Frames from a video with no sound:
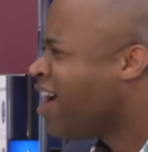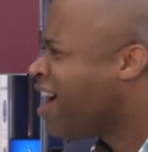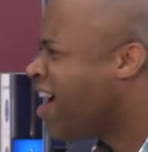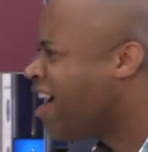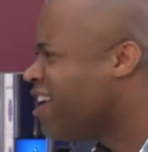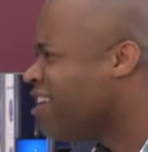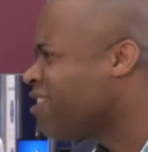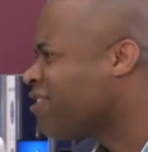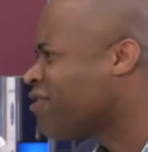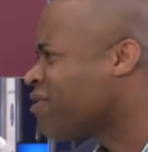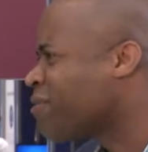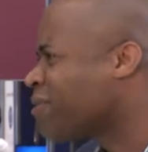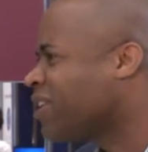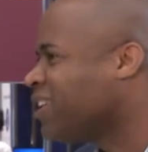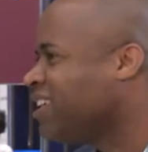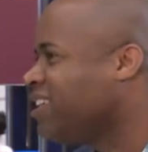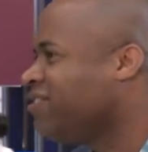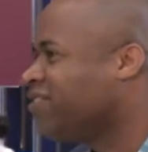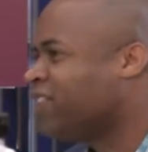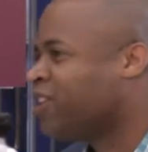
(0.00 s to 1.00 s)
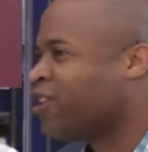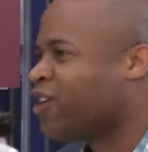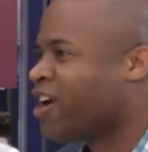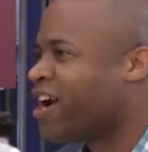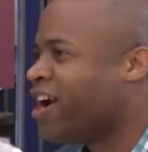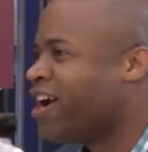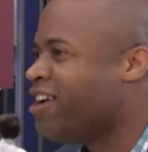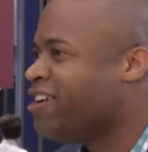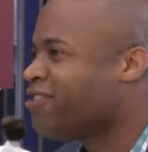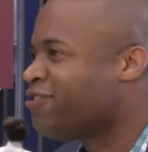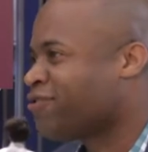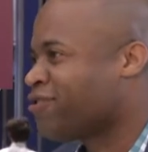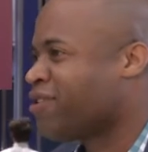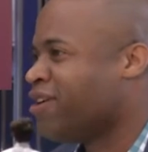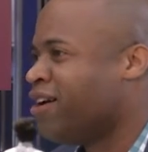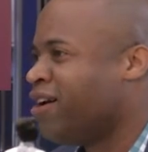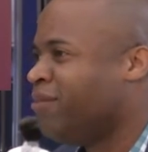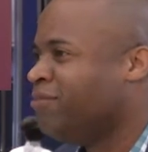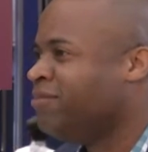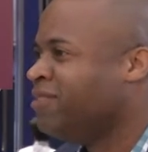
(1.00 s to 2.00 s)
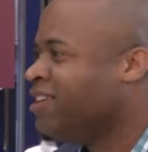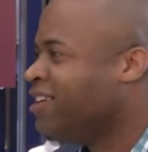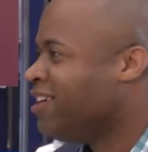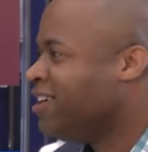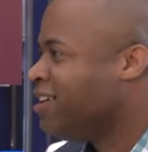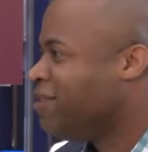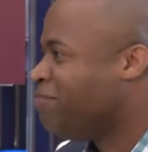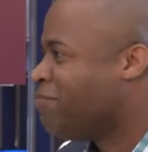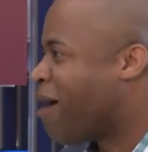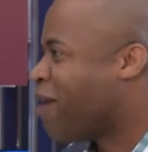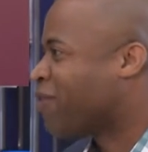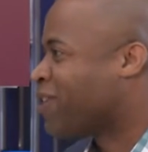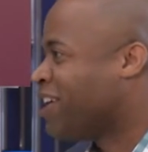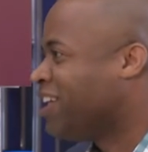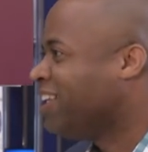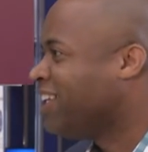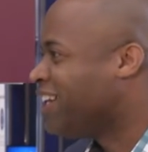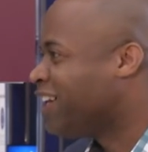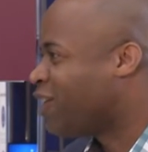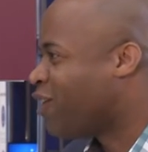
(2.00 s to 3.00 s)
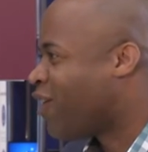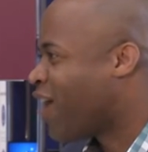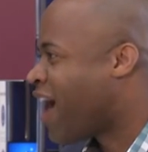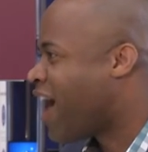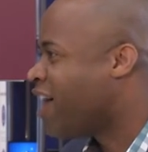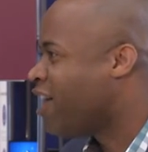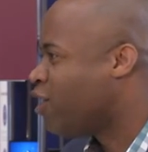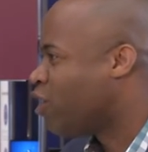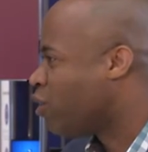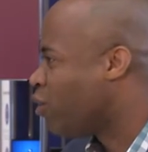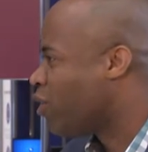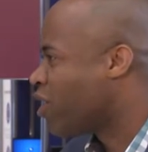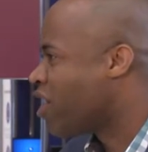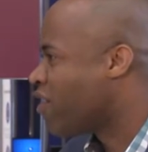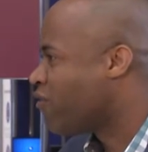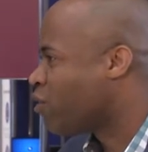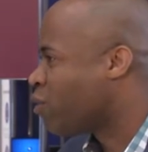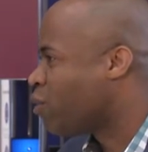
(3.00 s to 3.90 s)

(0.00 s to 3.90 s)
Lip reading: hey, you're from Cleveland, or hey, you're from Mount Gilead, Ohio, or wherever it